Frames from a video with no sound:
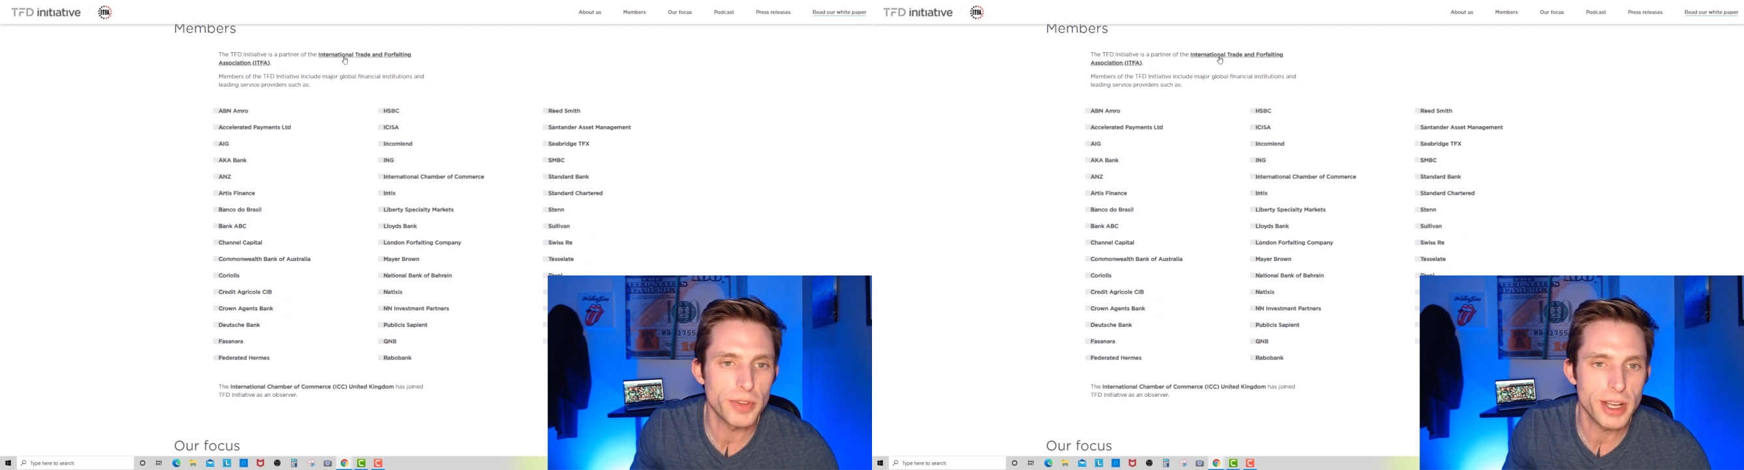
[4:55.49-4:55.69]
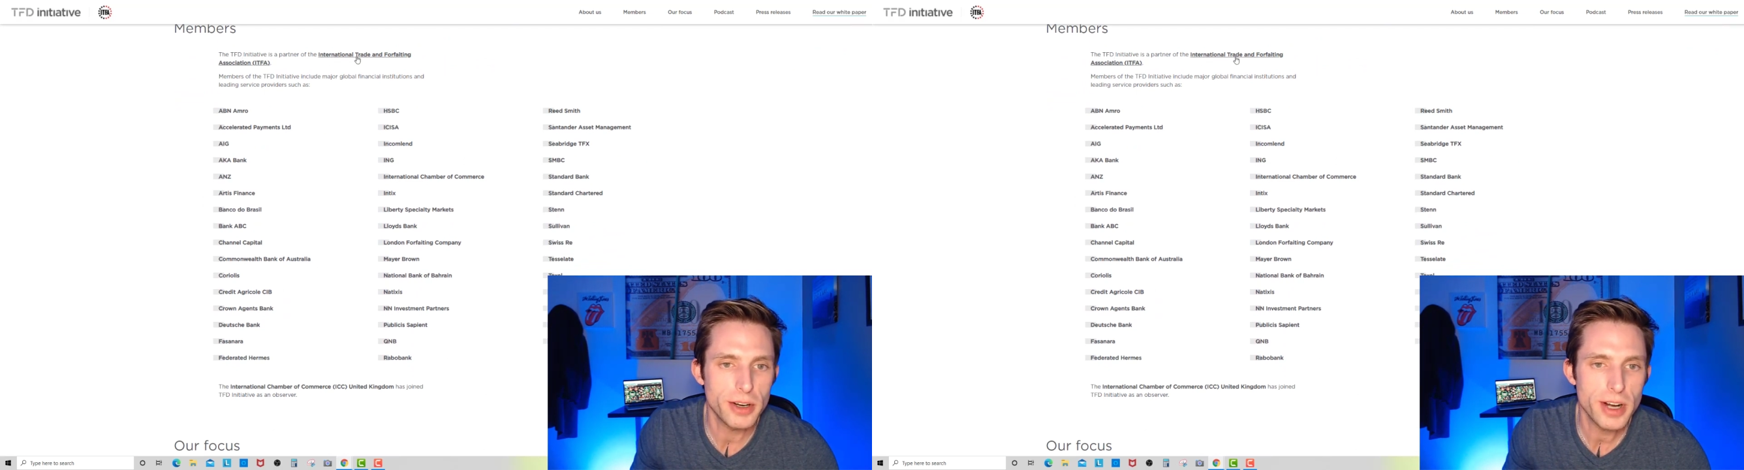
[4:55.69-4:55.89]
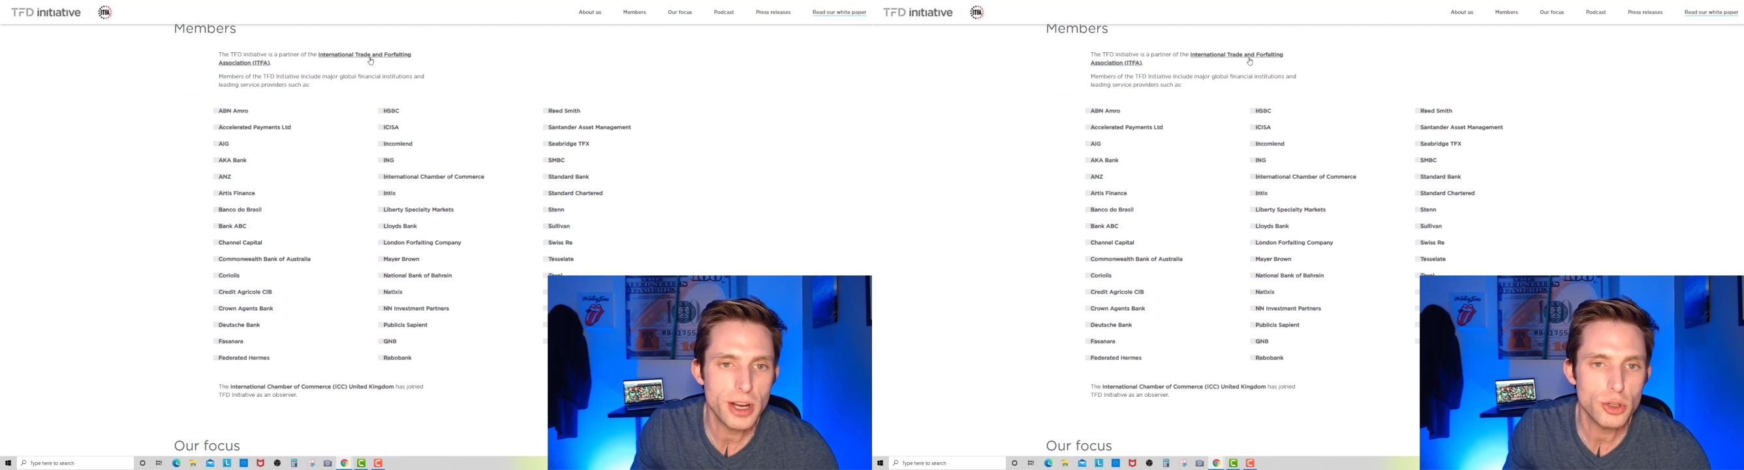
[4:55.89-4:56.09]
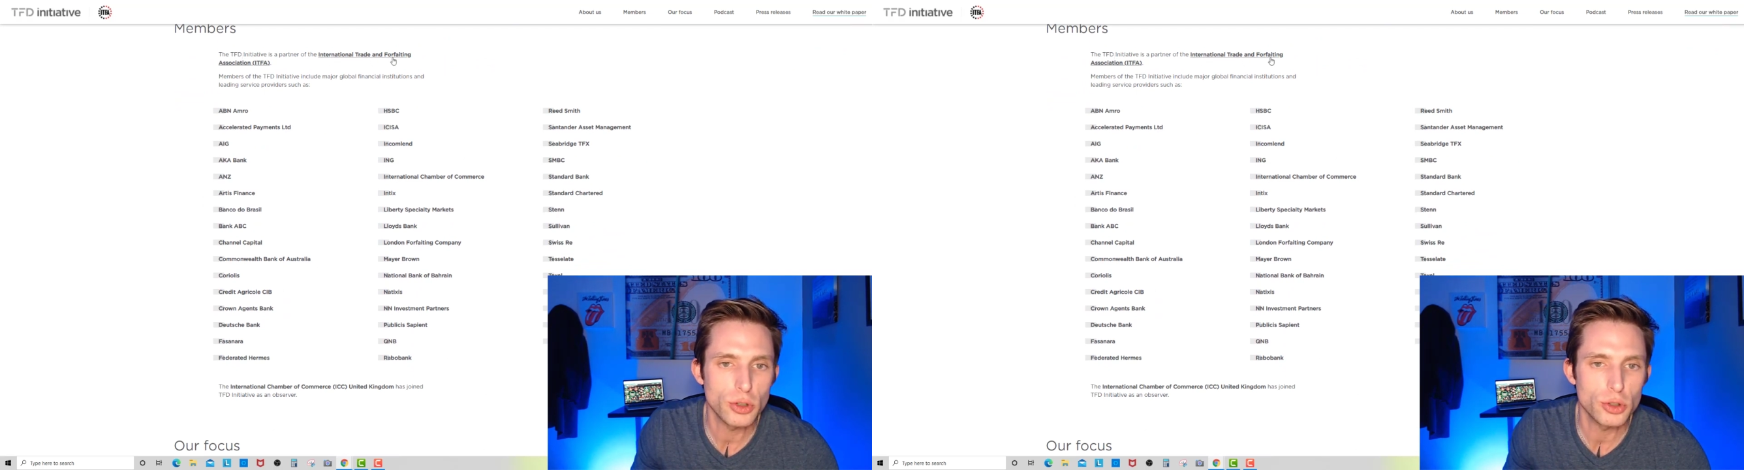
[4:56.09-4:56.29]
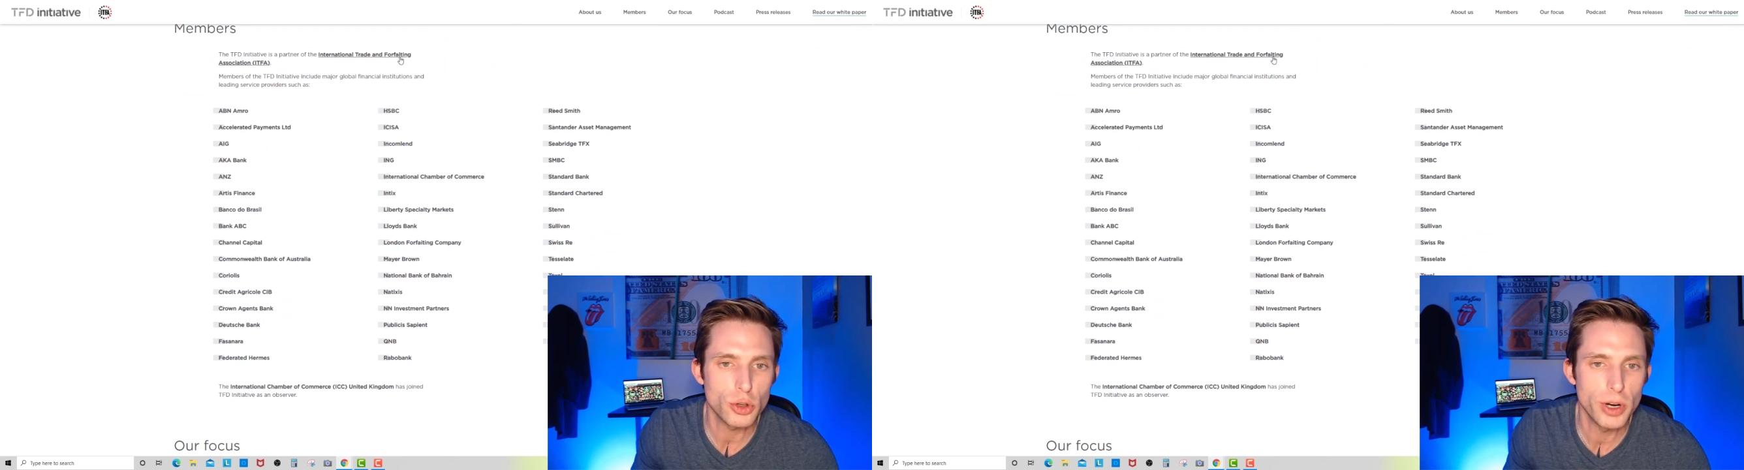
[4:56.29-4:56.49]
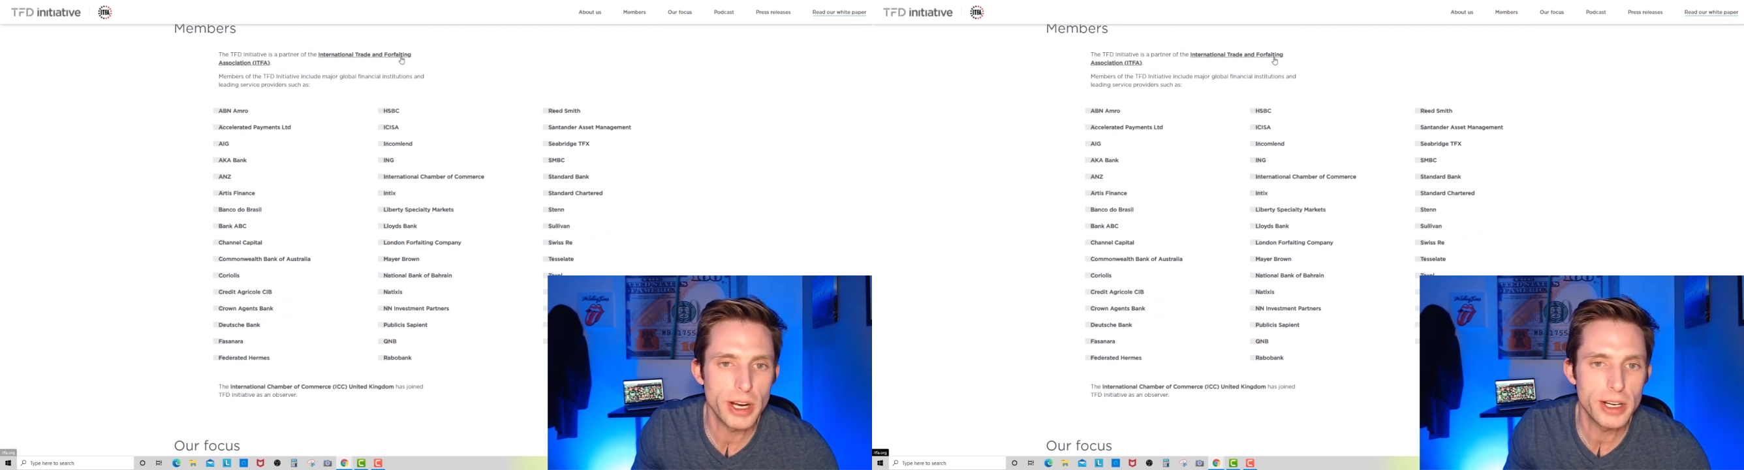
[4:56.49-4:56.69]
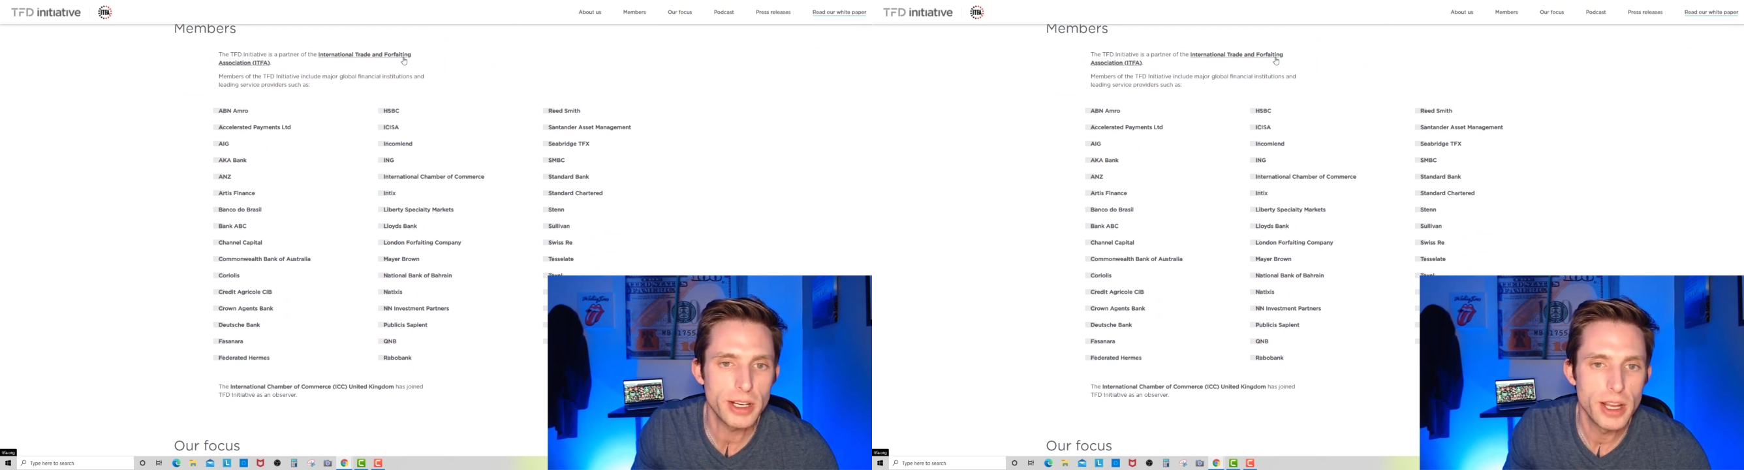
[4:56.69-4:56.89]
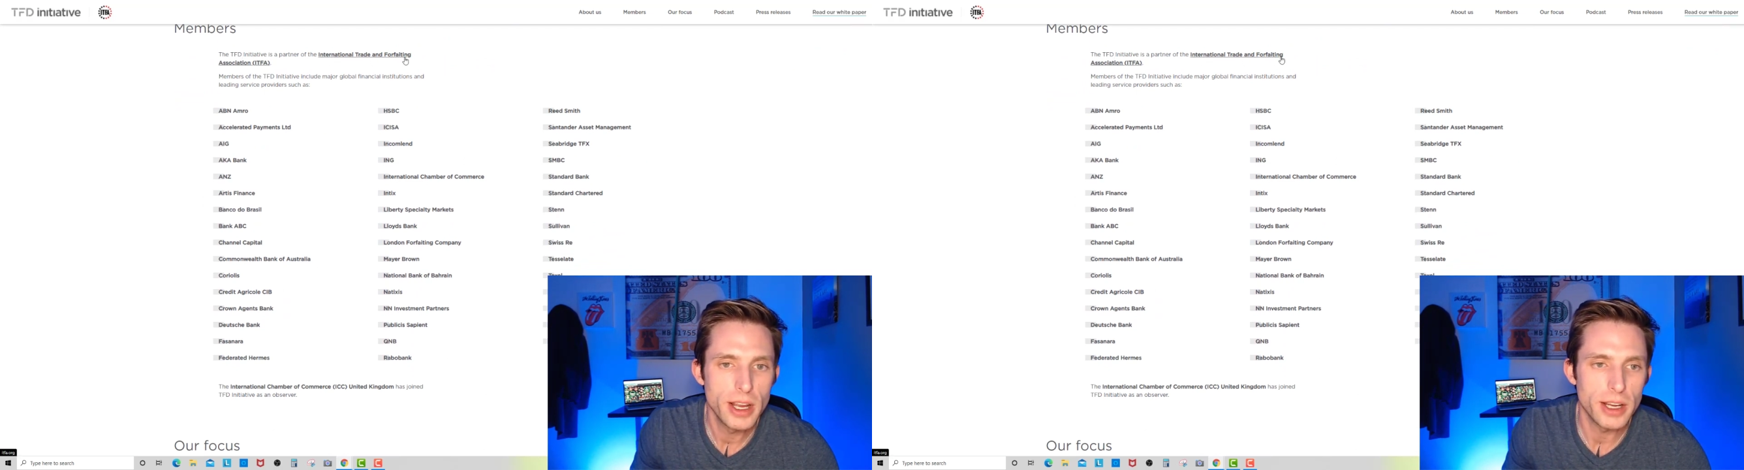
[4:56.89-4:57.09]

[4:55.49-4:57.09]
of the International Trade